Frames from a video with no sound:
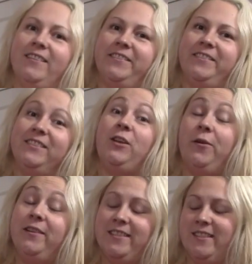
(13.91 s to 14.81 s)
I was
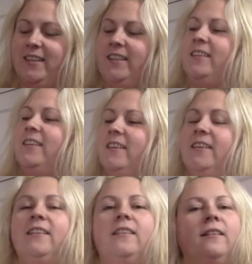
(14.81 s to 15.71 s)
going to say,
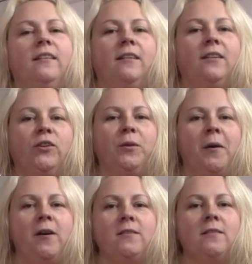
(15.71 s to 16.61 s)
another
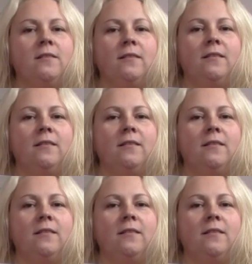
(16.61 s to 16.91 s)
parcel.